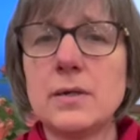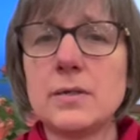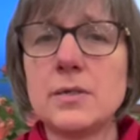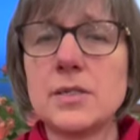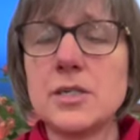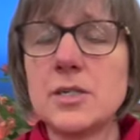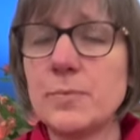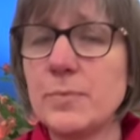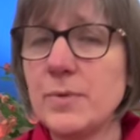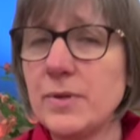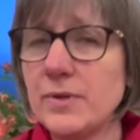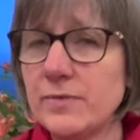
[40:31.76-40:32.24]

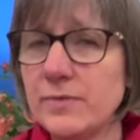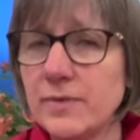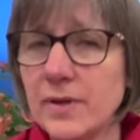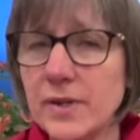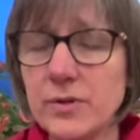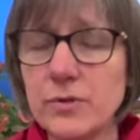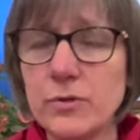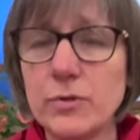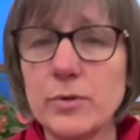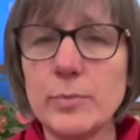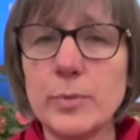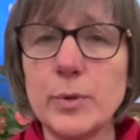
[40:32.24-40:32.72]
to be
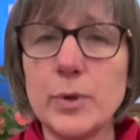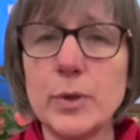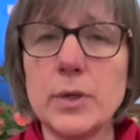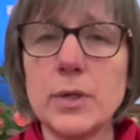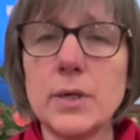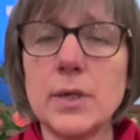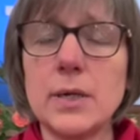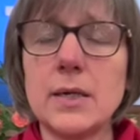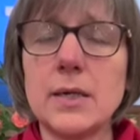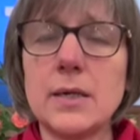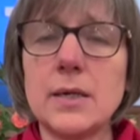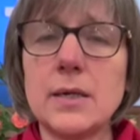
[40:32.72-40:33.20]

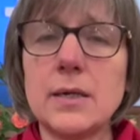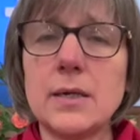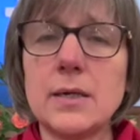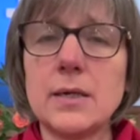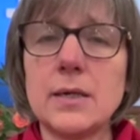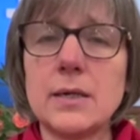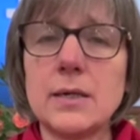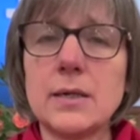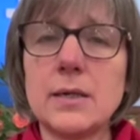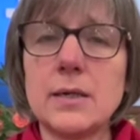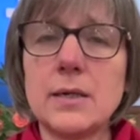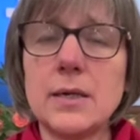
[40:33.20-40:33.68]
vulnerable,
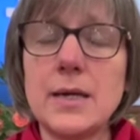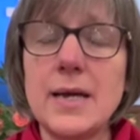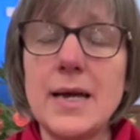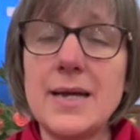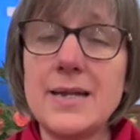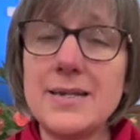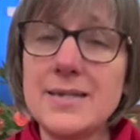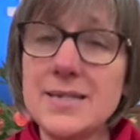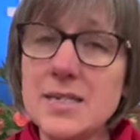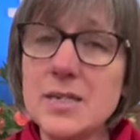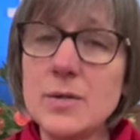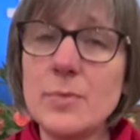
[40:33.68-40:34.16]

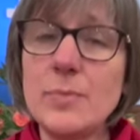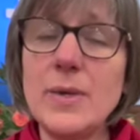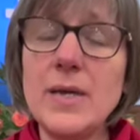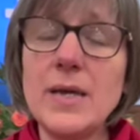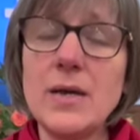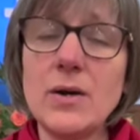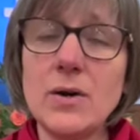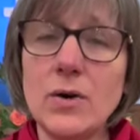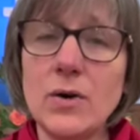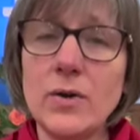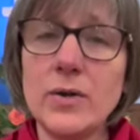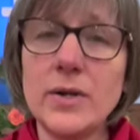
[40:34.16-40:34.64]
and to
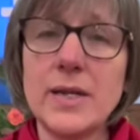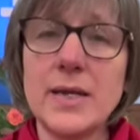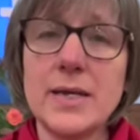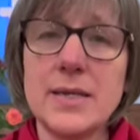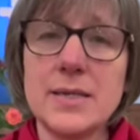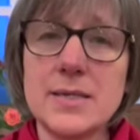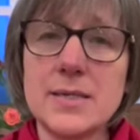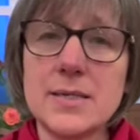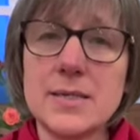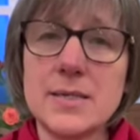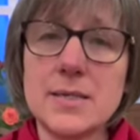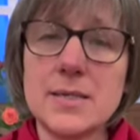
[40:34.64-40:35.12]
be
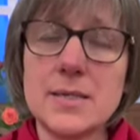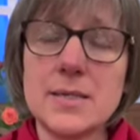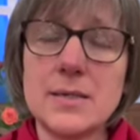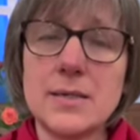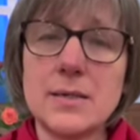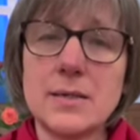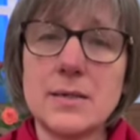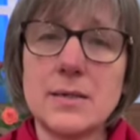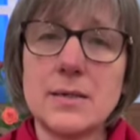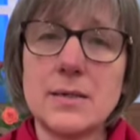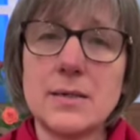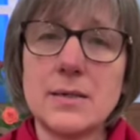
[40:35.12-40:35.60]
honest.
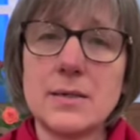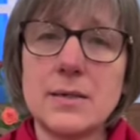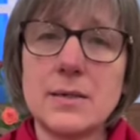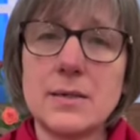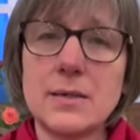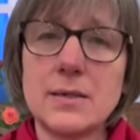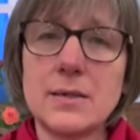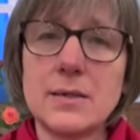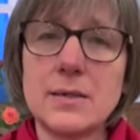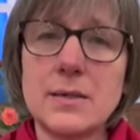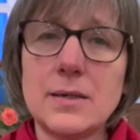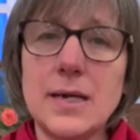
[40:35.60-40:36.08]

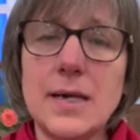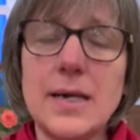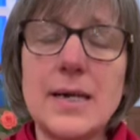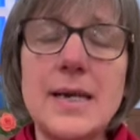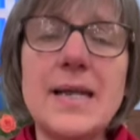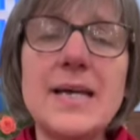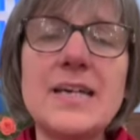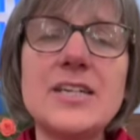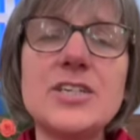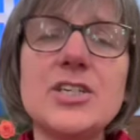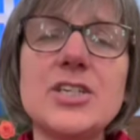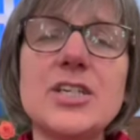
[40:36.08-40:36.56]
And
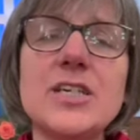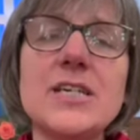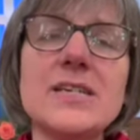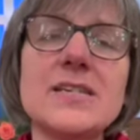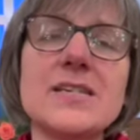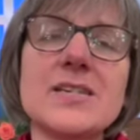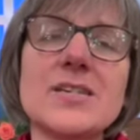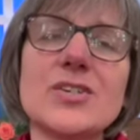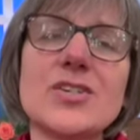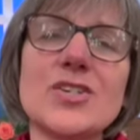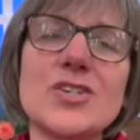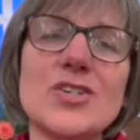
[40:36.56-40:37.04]
let
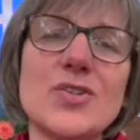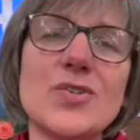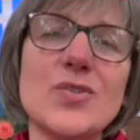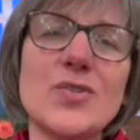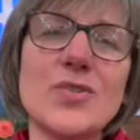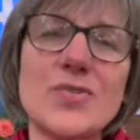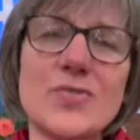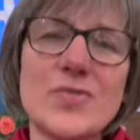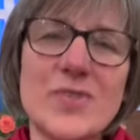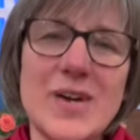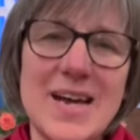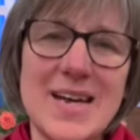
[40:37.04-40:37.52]
Jesus do
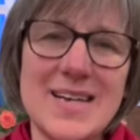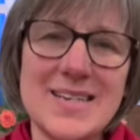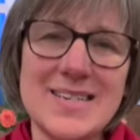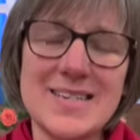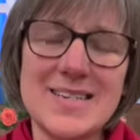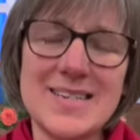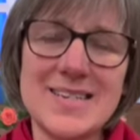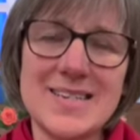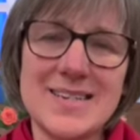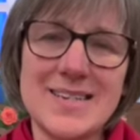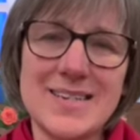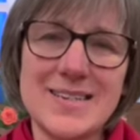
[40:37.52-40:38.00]
the
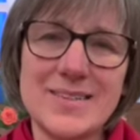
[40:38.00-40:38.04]
rest.